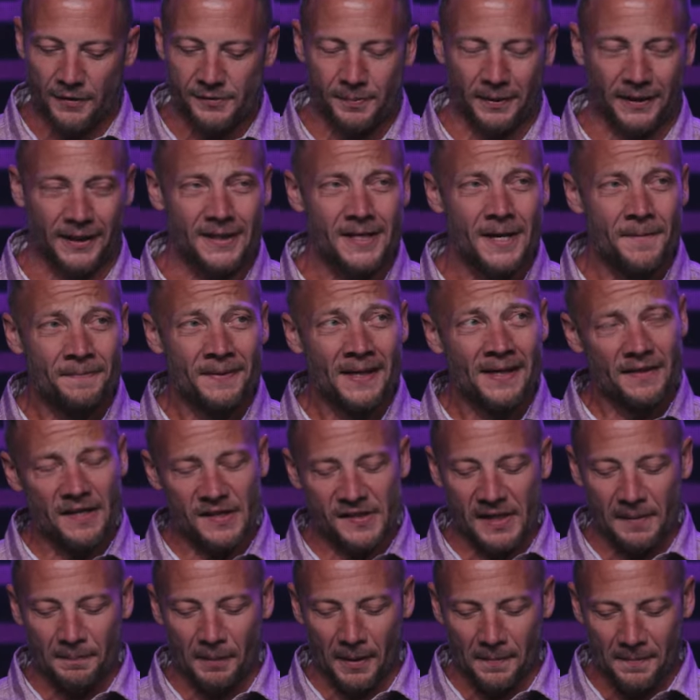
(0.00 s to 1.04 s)
But this, this
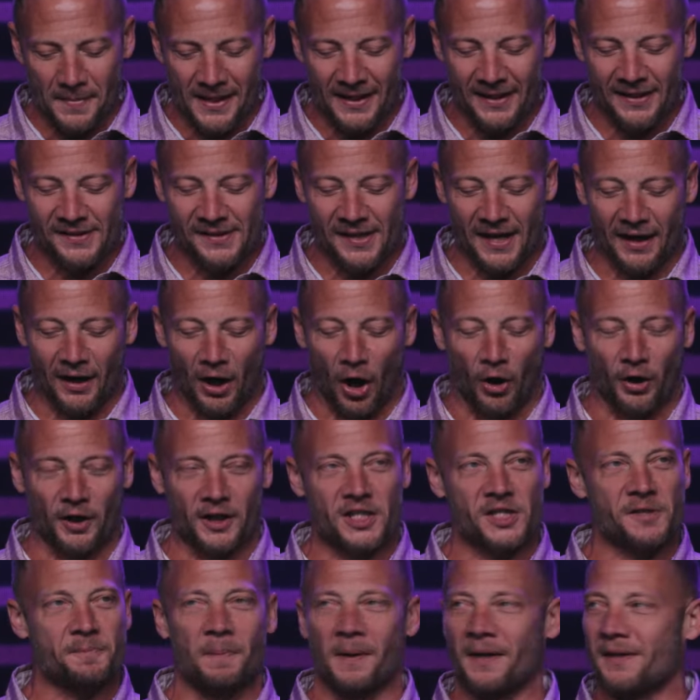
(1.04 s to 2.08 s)
simply means that our
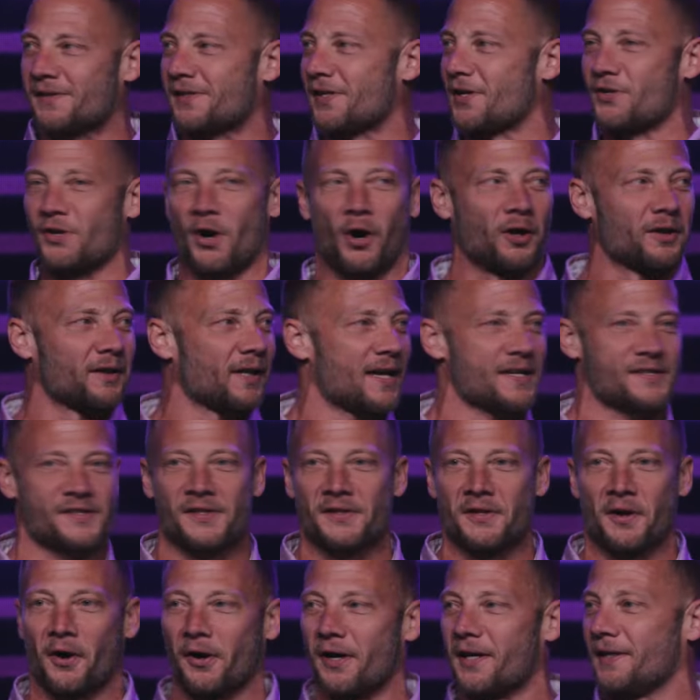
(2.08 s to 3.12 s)
expenses are less
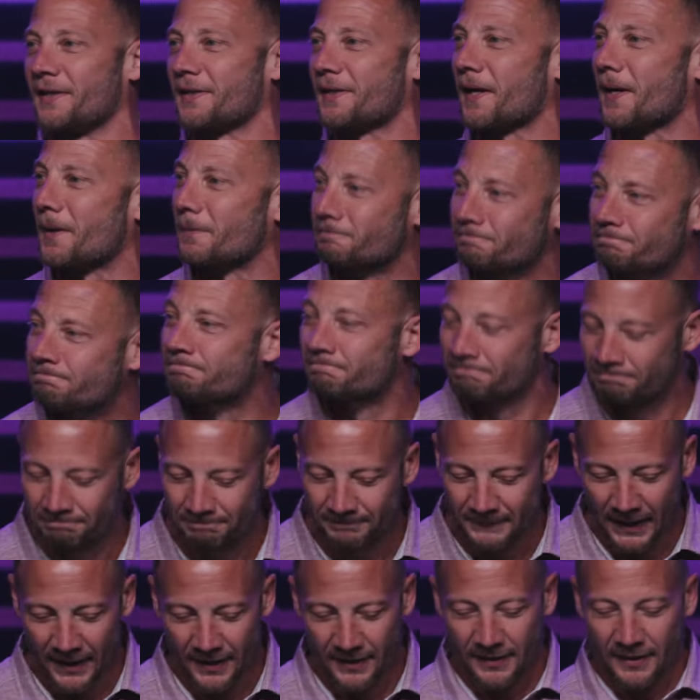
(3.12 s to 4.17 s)
than our income
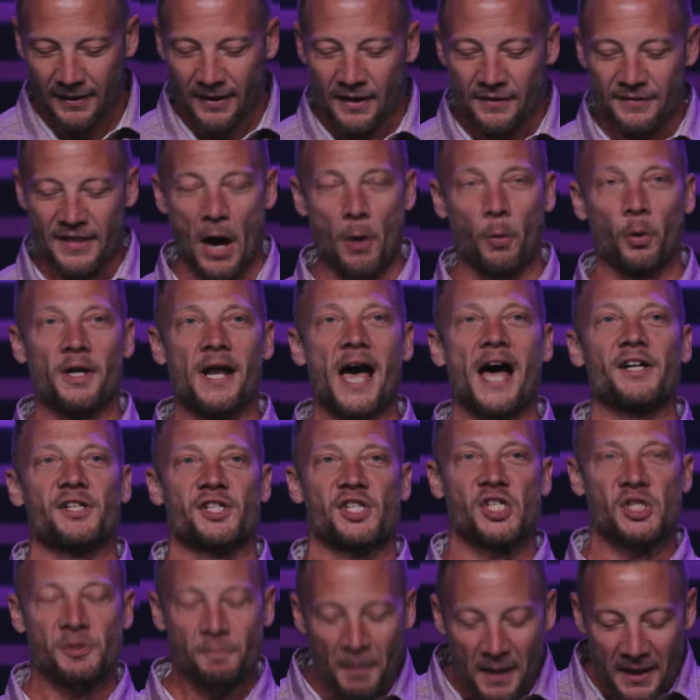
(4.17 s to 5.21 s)
that we're not
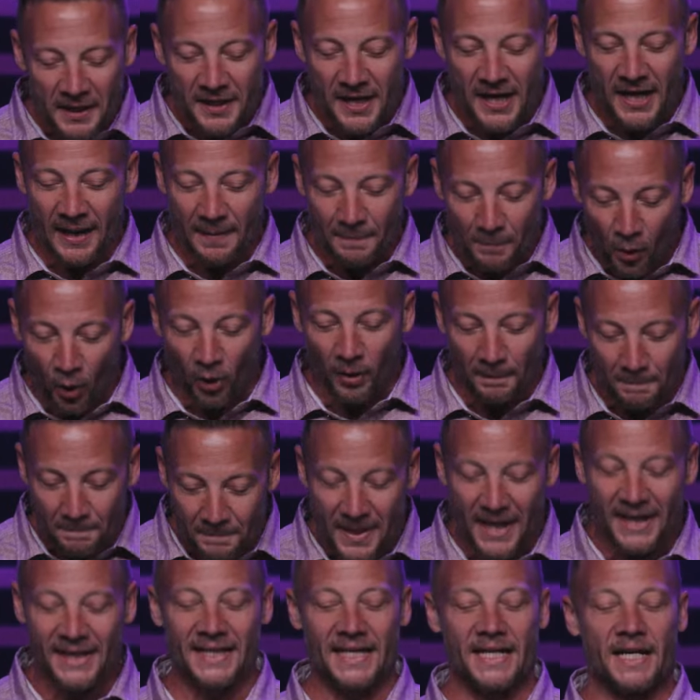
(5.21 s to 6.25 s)
spending more
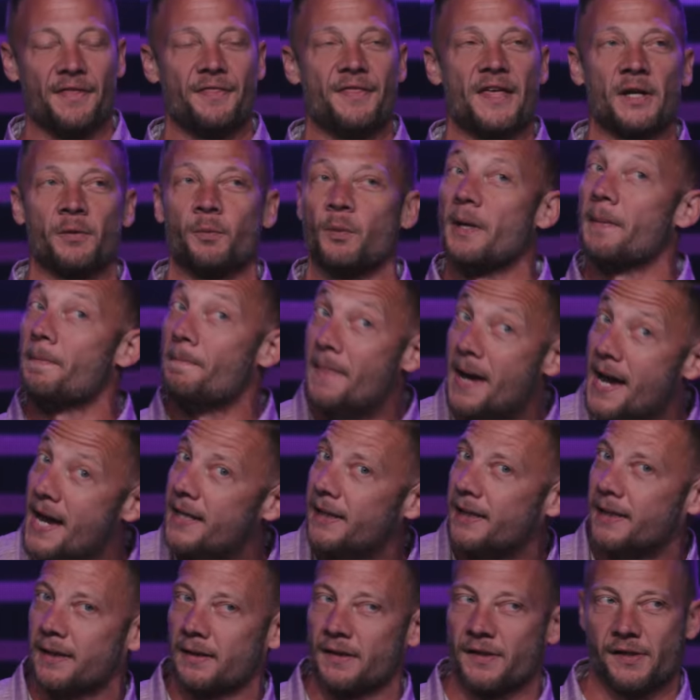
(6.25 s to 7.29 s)
money than we
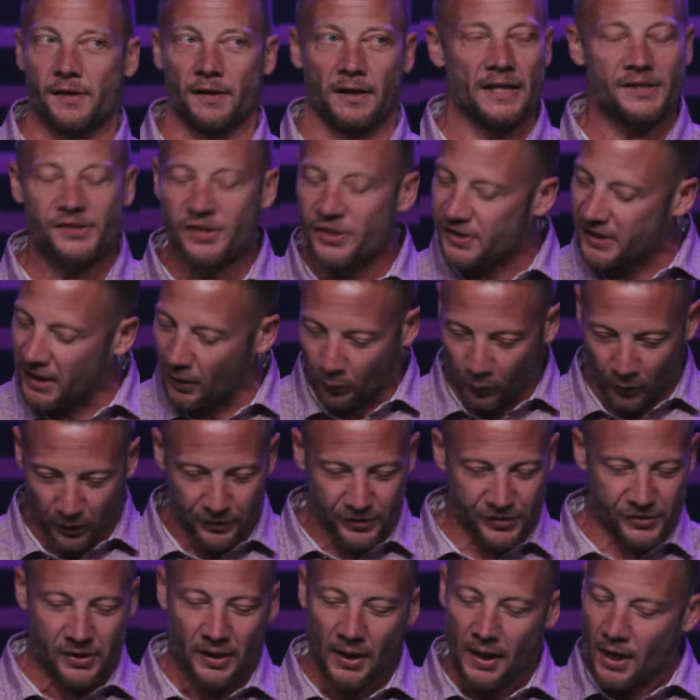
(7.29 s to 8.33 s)
make. And so let's just get real,
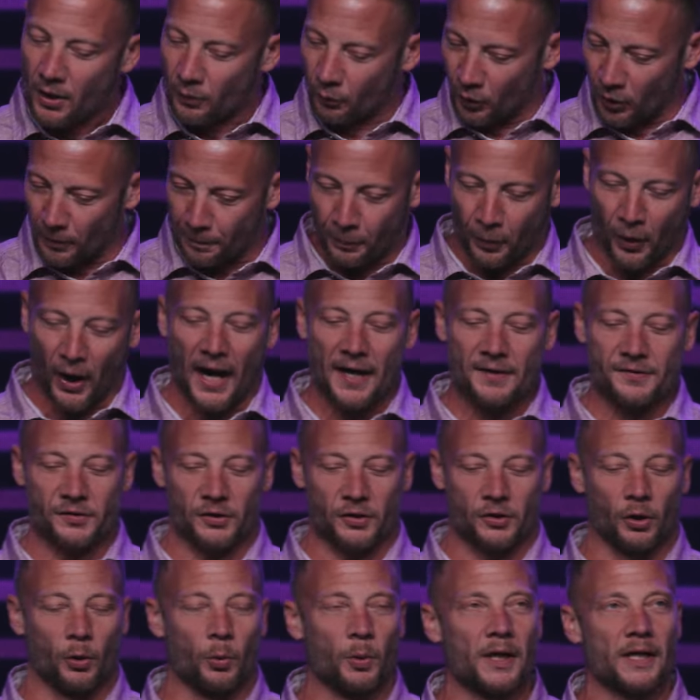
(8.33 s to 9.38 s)
real
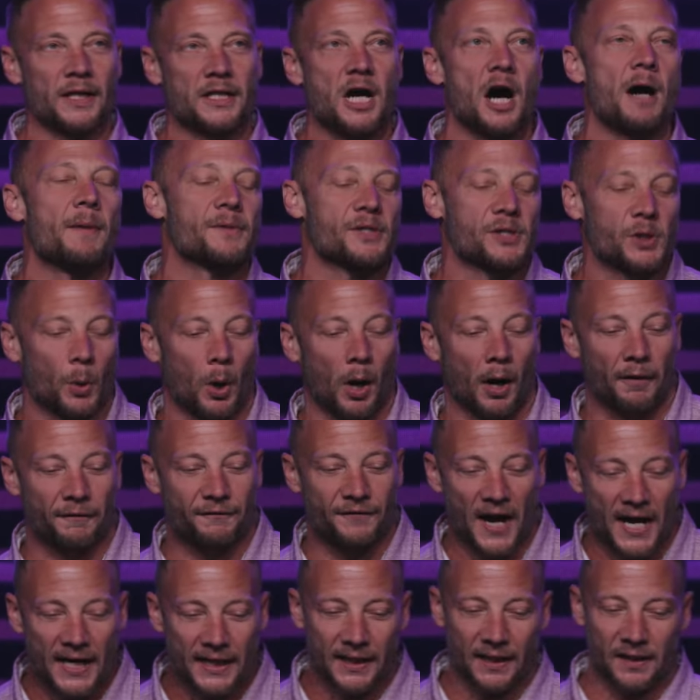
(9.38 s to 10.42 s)
practical when it comes to our
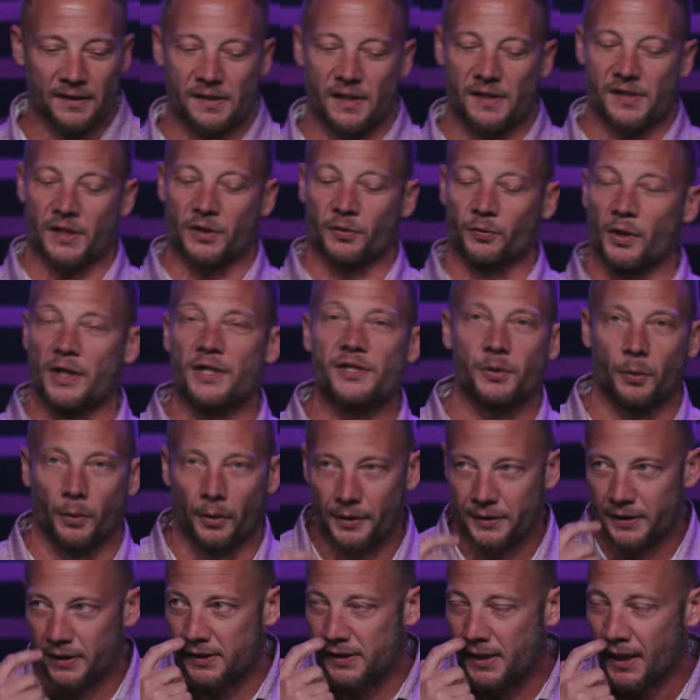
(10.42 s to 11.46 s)
finances and
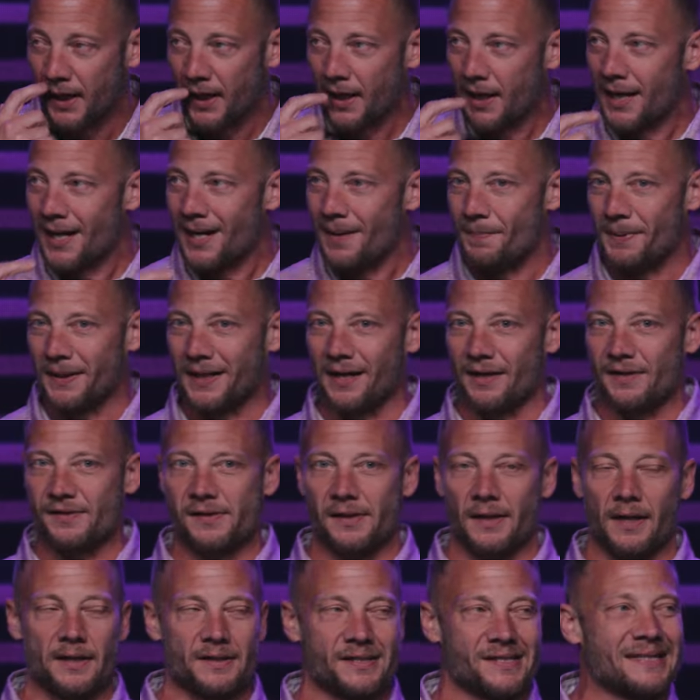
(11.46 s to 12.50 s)
resources because
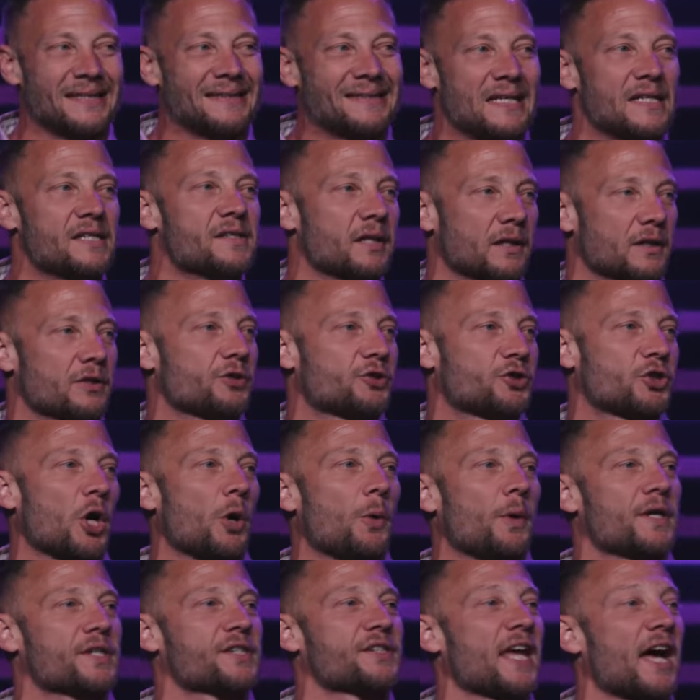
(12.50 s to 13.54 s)
uh, statistics show
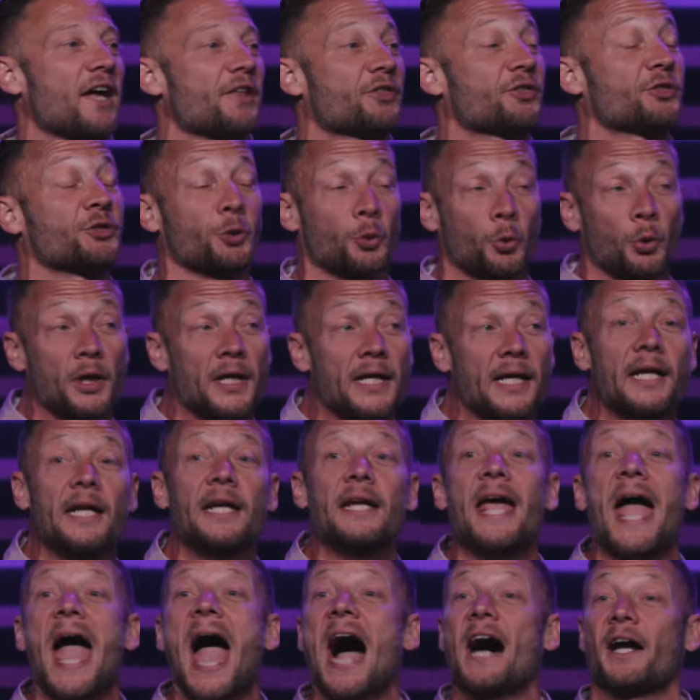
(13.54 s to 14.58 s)
us that
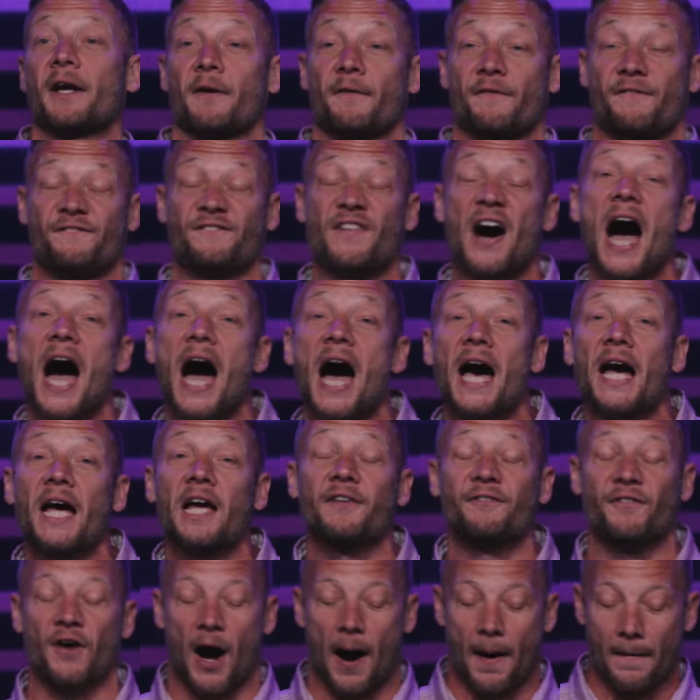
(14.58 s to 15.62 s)
three out of
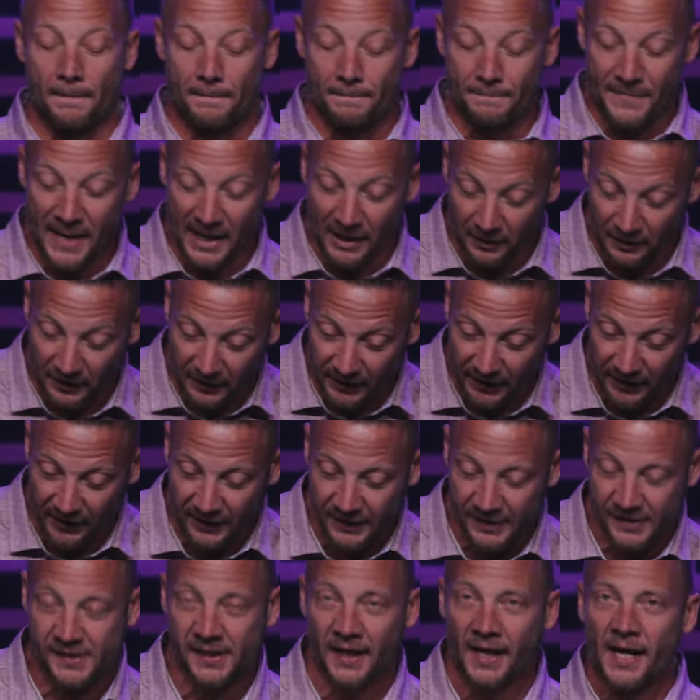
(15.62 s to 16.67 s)
five
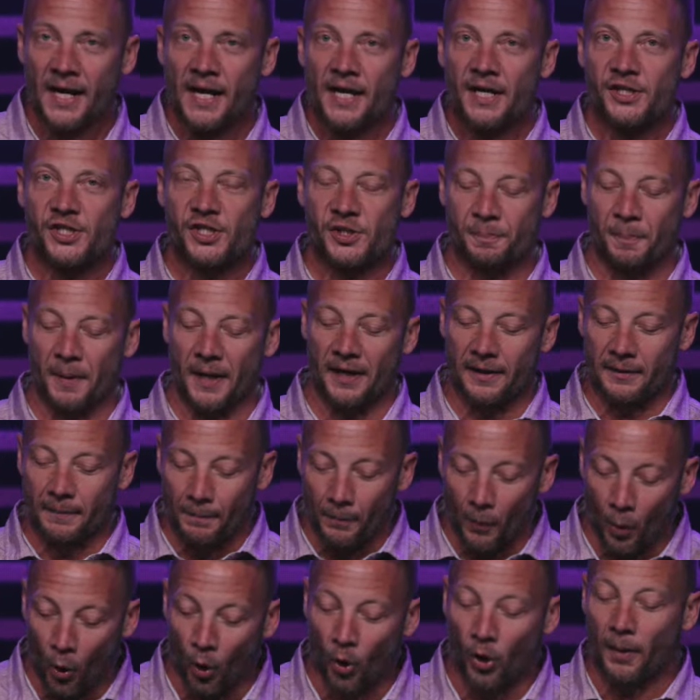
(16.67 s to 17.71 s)
Americans spend
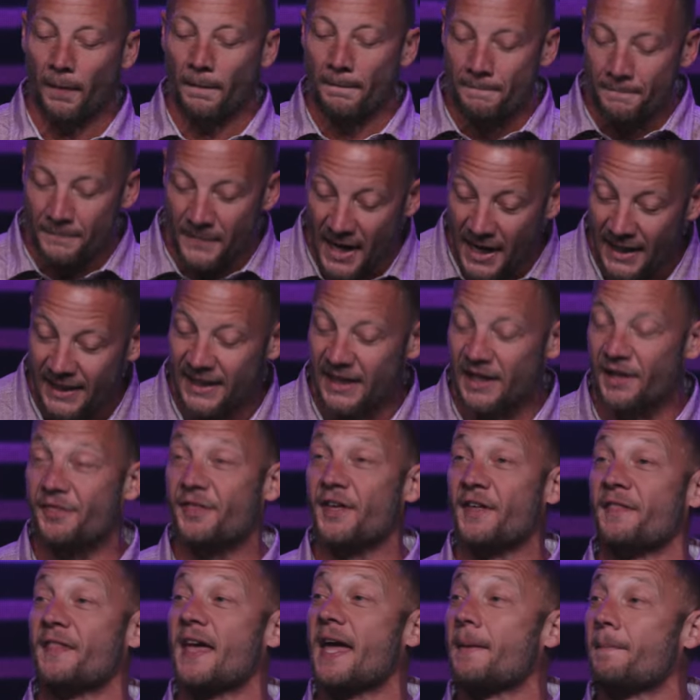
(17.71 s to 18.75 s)
more money
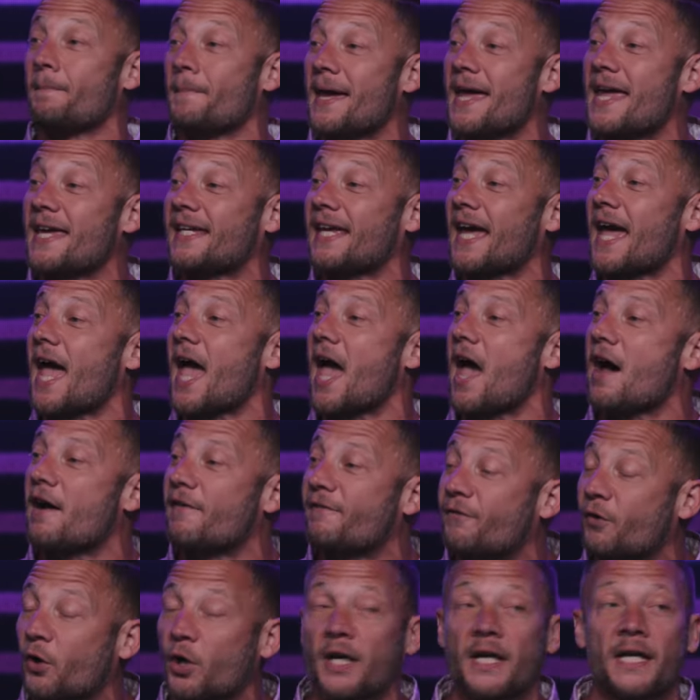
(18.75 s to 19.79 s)
than they make
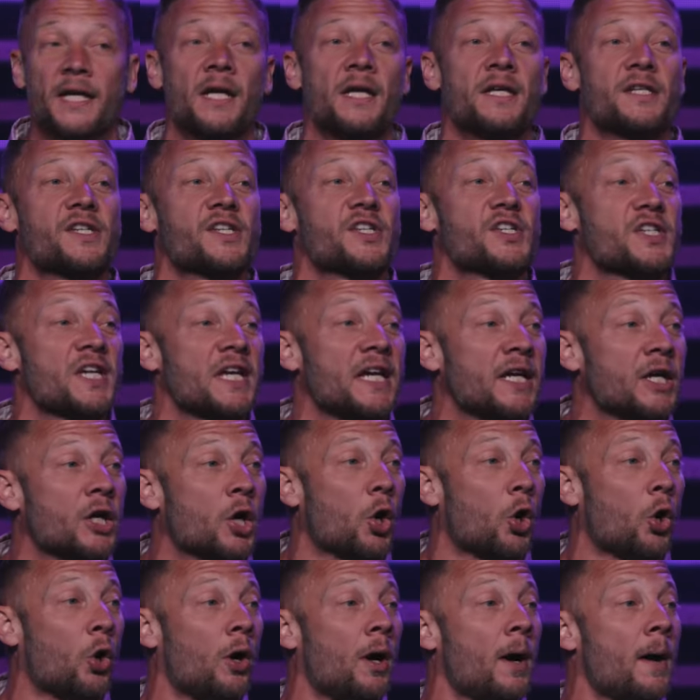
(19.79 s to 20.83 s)
every
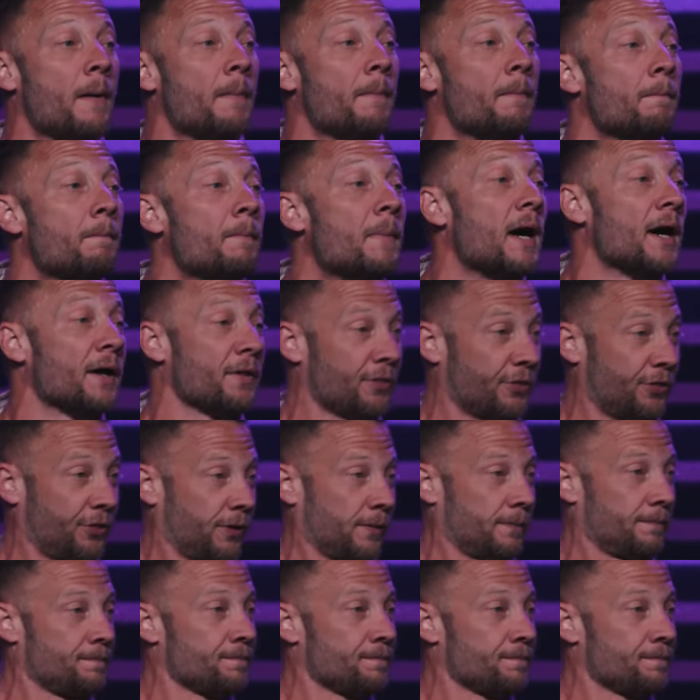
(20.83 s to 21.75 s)
single month.